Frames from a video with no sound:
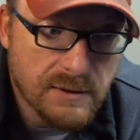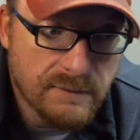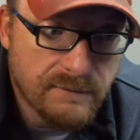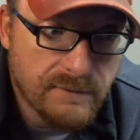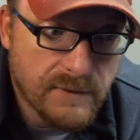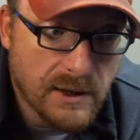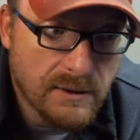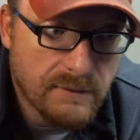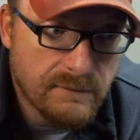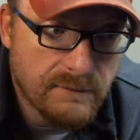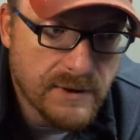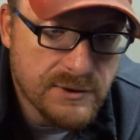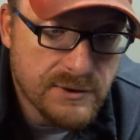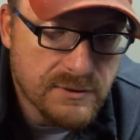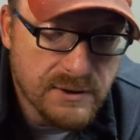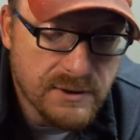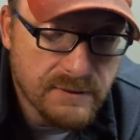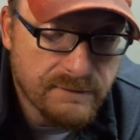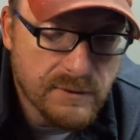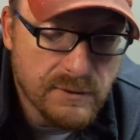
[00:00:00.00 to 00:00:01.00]

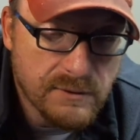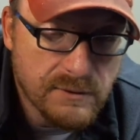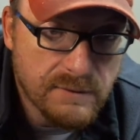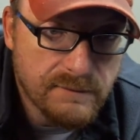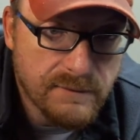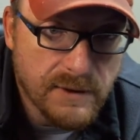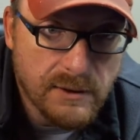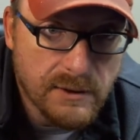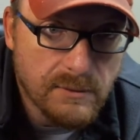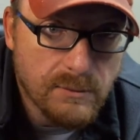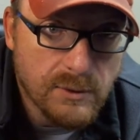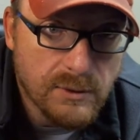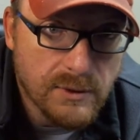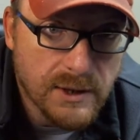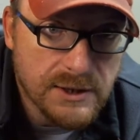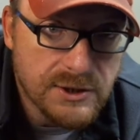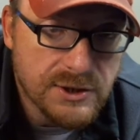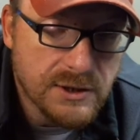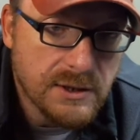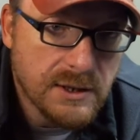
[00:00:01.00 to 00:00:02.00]
Eventually the fluid volume will
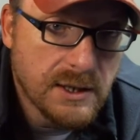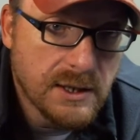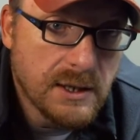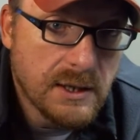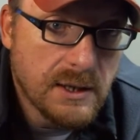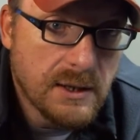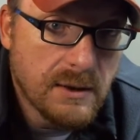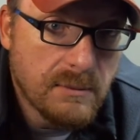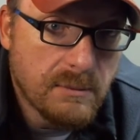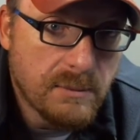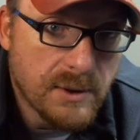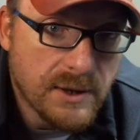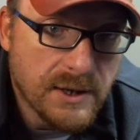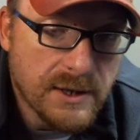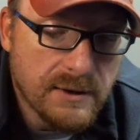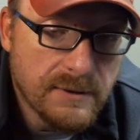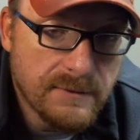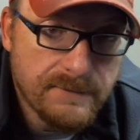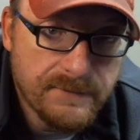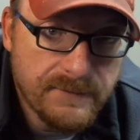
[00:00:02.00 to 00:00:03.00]
get you,
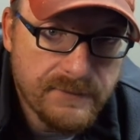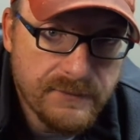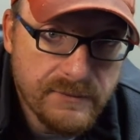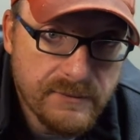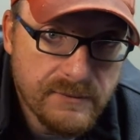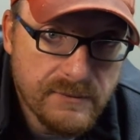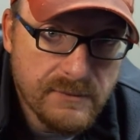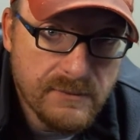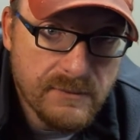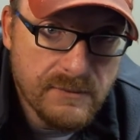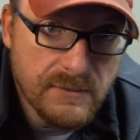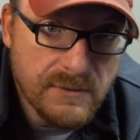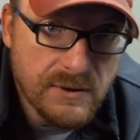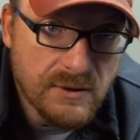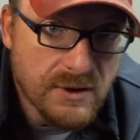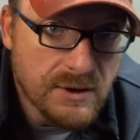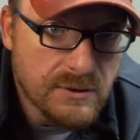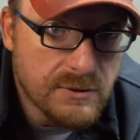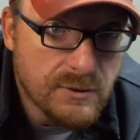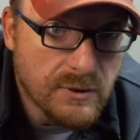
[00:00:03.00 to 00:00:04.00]
but you
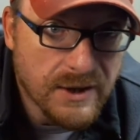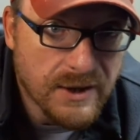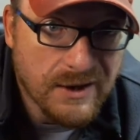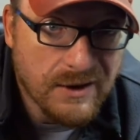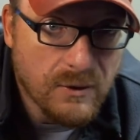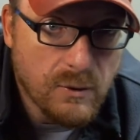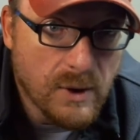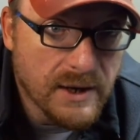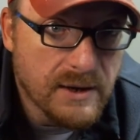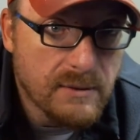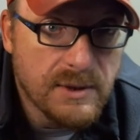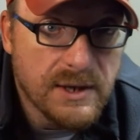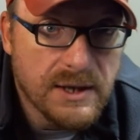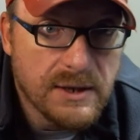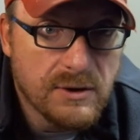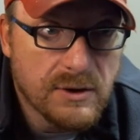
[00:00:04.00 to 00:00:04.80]
could drink quite a bit.